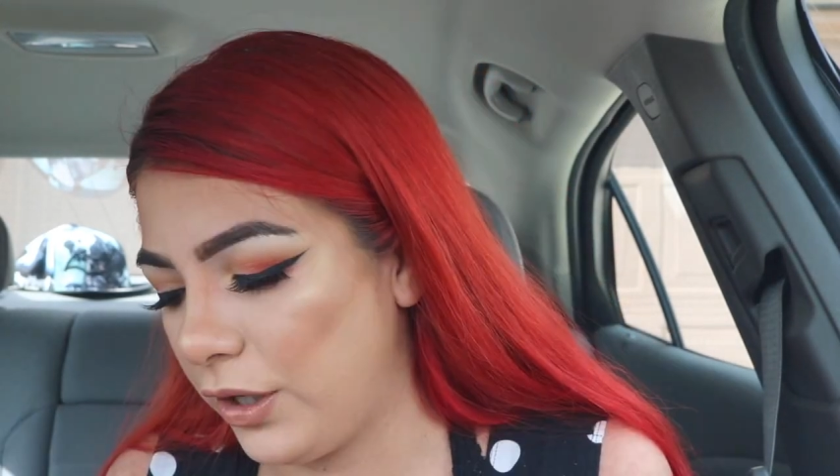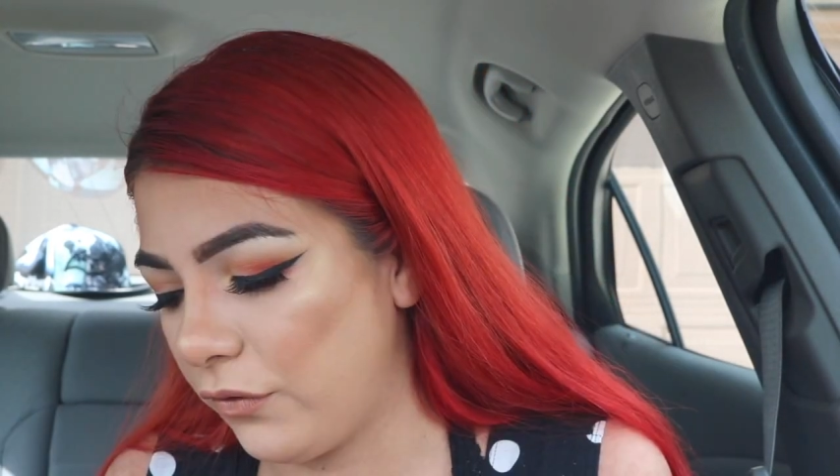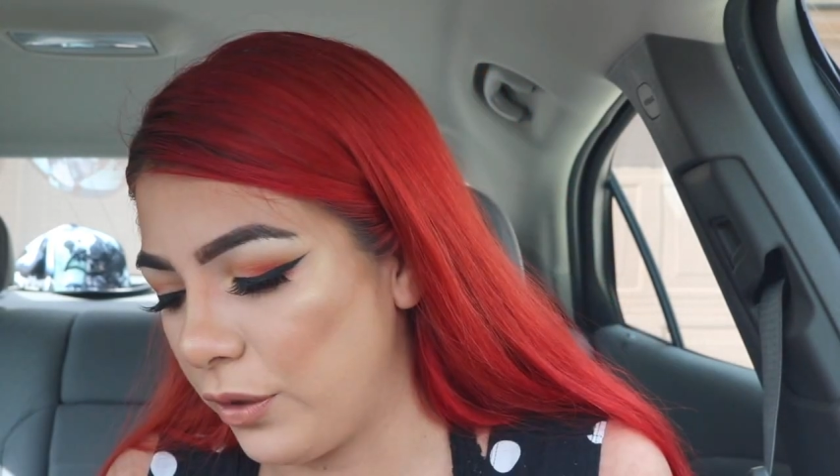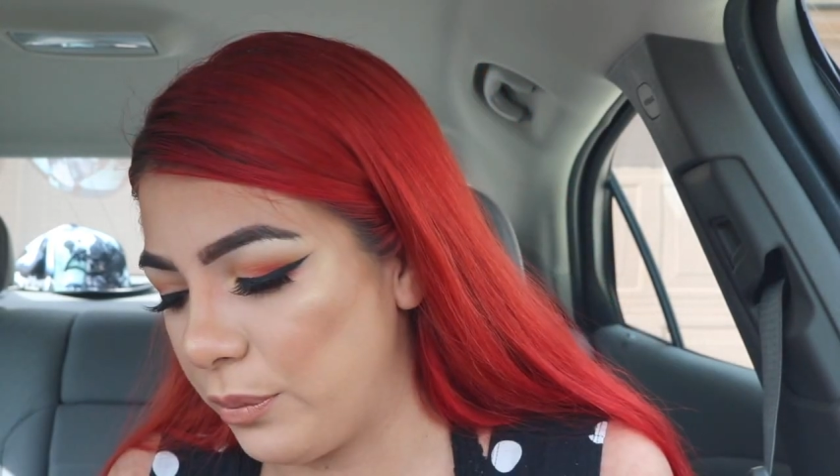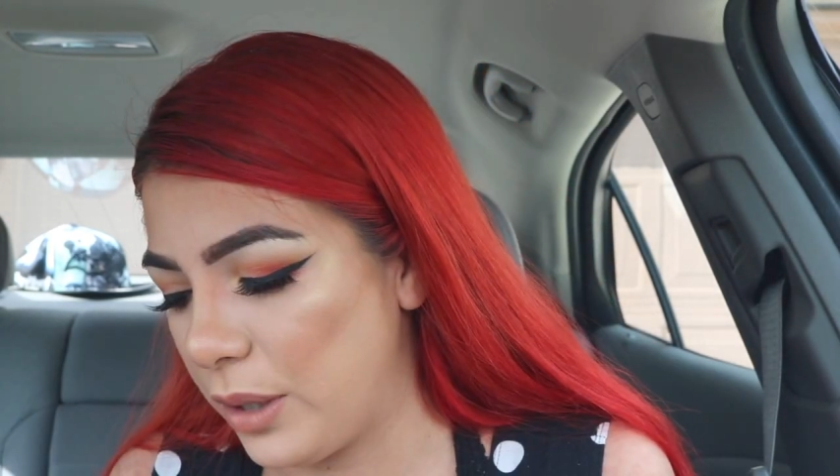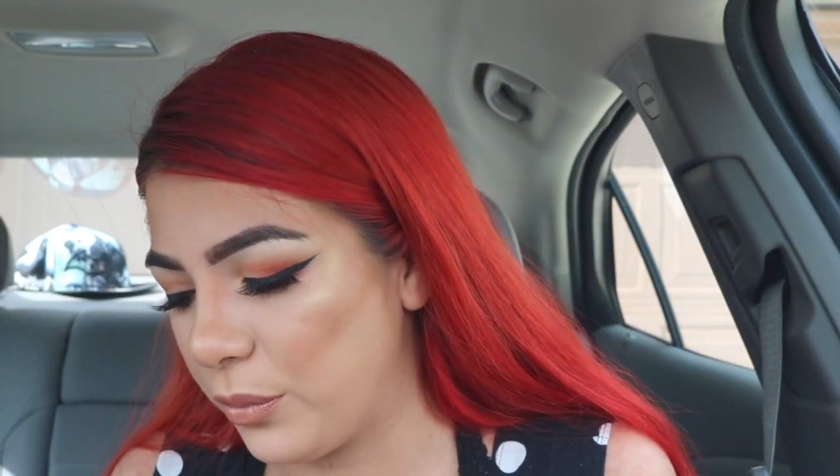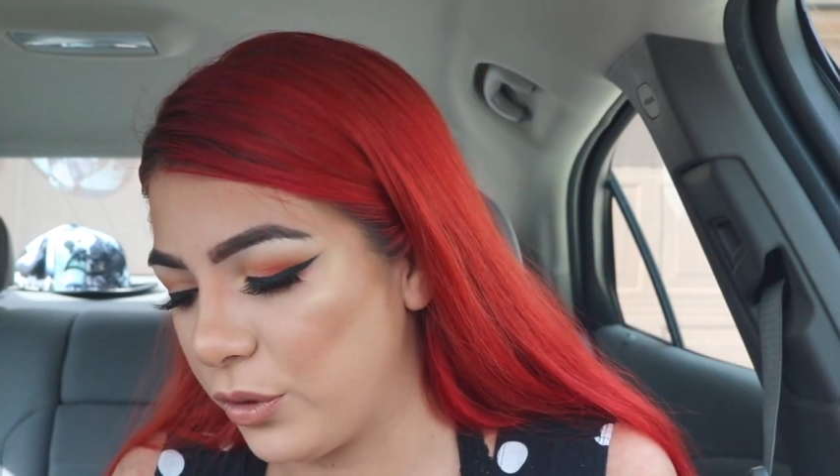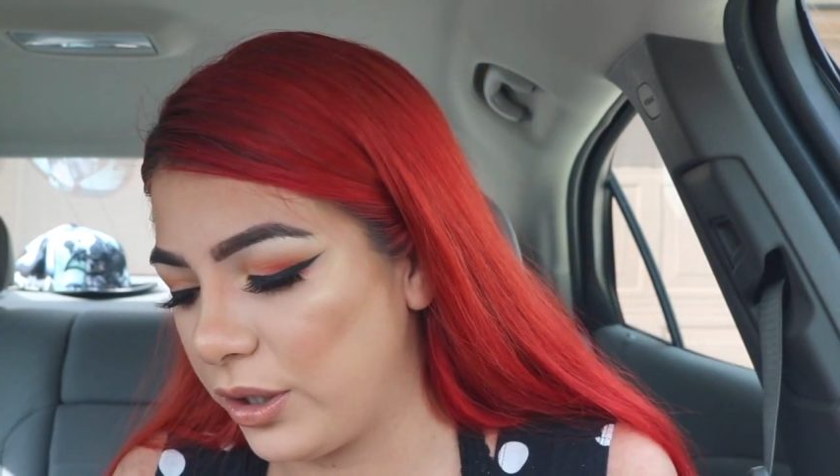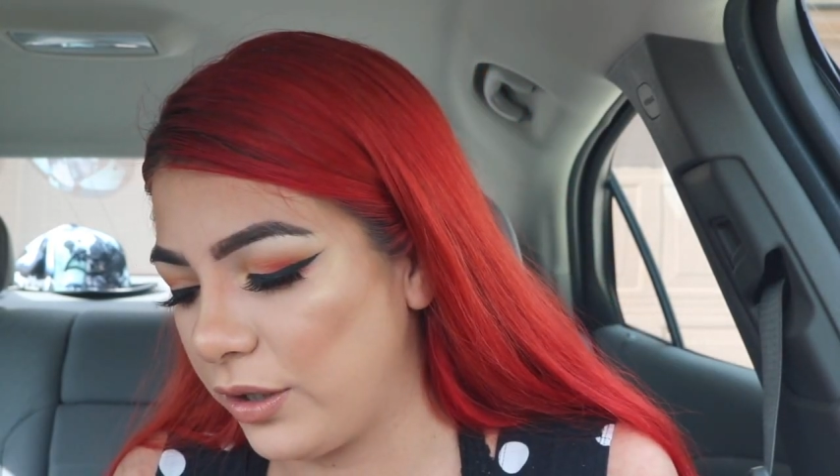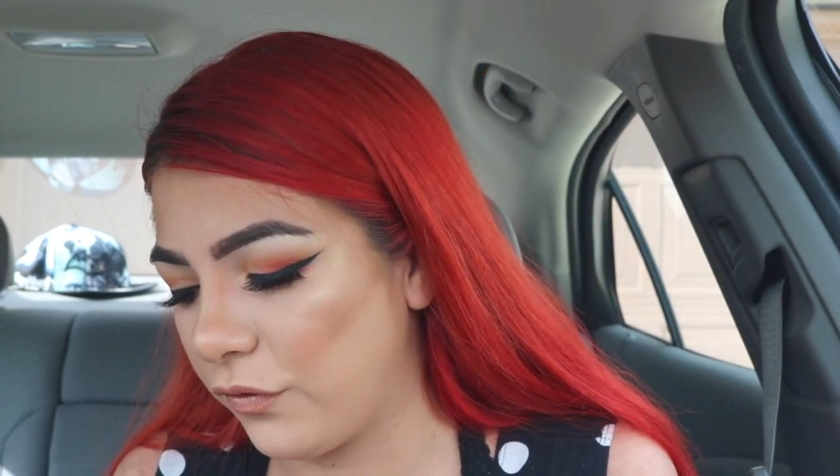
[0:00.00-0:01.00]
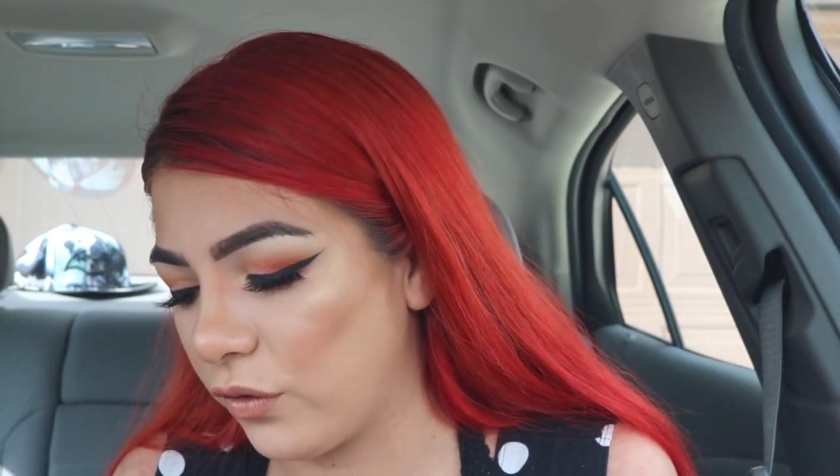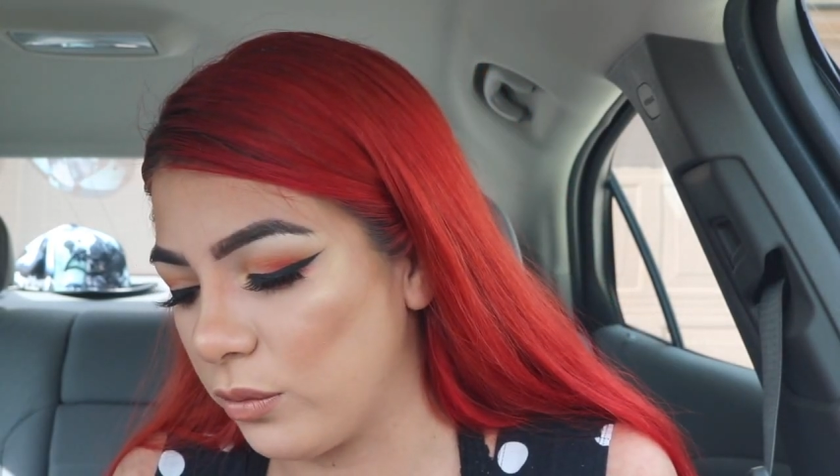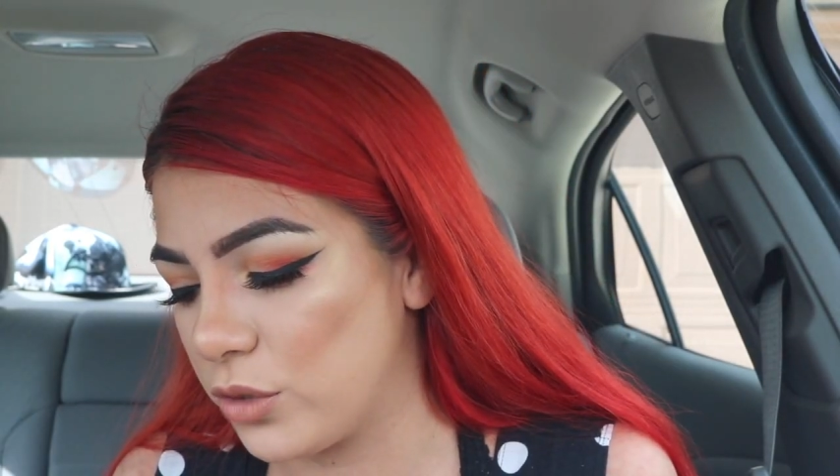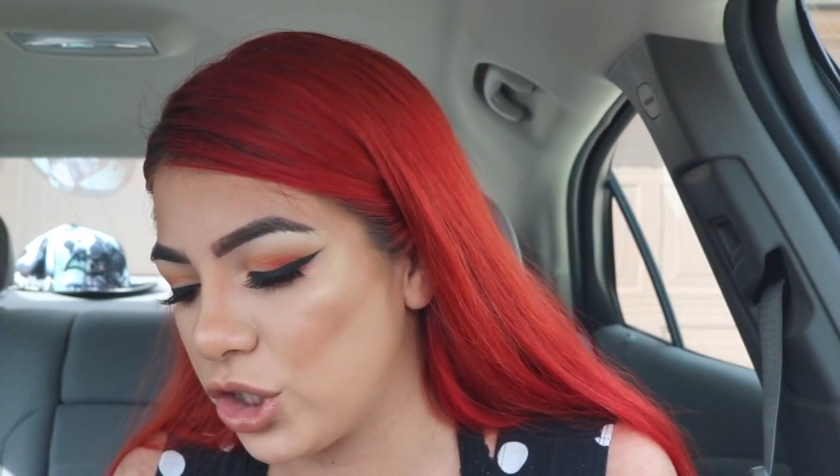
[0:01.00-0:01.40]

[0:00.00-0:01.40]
Favorite memory from